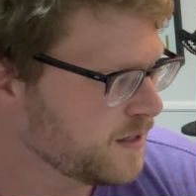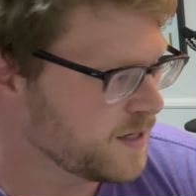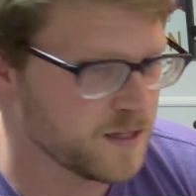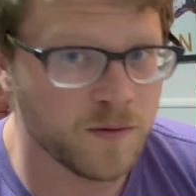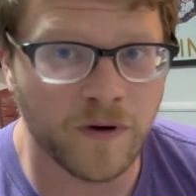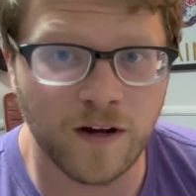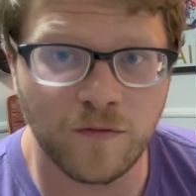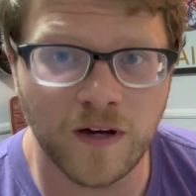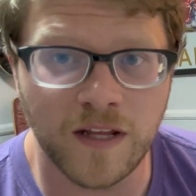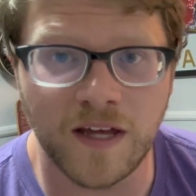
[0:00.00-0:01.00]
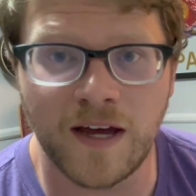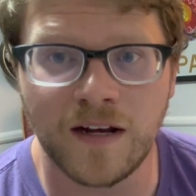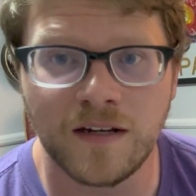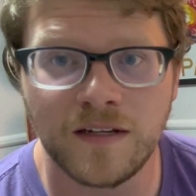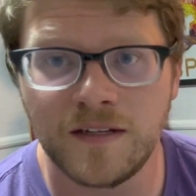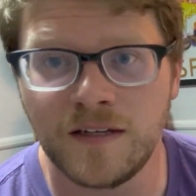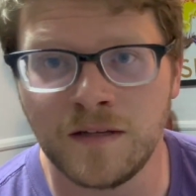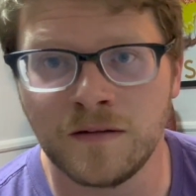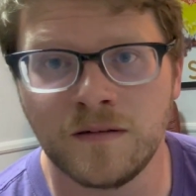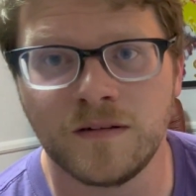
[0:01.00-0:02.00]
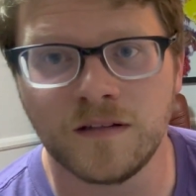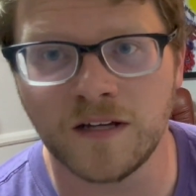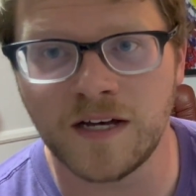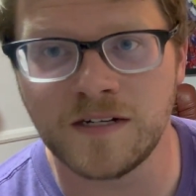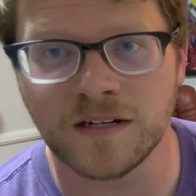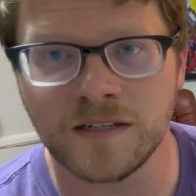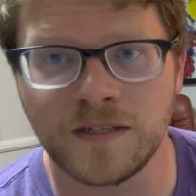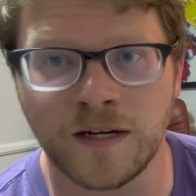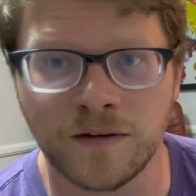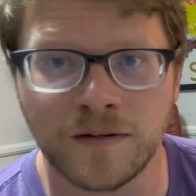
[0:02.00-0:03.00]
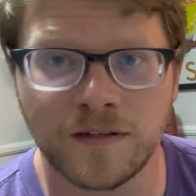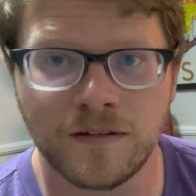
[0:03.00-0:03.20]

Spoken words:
and then modify that in Logic to sound